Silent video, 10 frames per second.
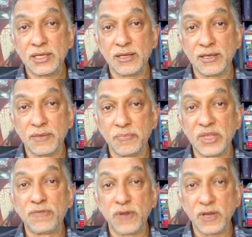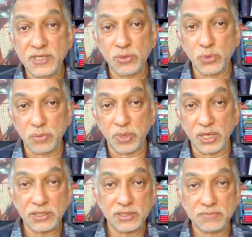They're flirting with
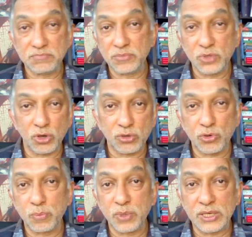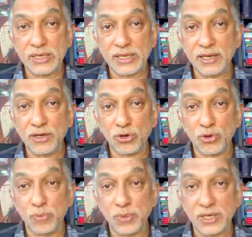BRICS, not completely in, not
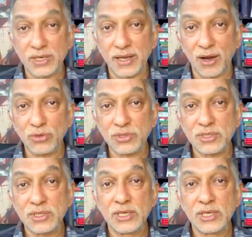completely out,